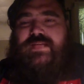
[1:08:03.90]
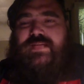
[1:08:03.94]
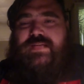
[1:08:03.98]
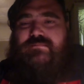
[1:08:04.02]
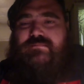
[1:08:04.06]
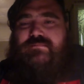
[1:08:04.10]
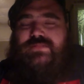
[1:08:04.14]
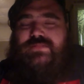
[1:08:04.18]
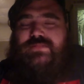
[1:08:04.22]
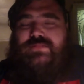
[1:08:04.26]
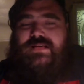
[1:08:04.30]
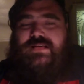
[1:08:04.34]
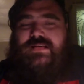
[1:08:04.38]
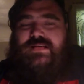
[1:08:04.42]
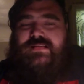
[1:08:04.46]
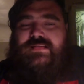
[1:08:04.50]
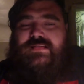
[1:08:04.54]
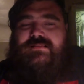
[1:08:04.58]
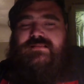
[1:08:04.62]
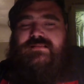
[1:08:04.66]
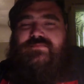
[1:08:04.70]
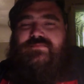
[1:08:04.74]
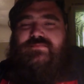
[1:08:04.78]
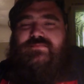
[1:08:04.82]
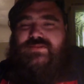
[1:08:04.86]
of
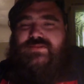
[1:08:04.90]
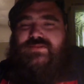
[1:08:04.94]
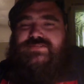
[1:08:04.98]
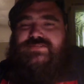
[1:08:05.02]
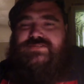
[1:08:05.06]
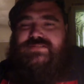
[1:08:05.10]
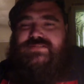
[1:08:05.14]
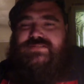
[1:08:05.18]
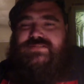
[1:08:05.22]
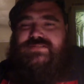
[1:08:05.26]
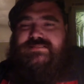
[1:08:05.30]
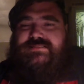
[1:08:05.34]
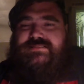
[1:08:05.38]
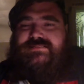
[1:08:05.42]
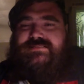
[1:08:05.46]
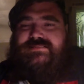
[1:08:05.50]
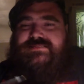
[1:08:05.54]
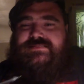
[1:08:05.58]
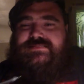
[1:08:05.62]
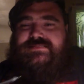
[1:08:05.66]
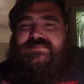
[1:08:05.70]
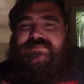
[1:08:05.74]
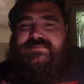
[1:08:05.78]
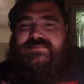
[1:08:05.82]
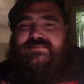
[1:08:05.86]
Blood, which
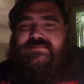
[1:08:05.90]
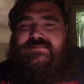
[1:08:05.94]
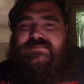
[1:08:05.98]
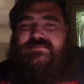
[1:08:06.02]
is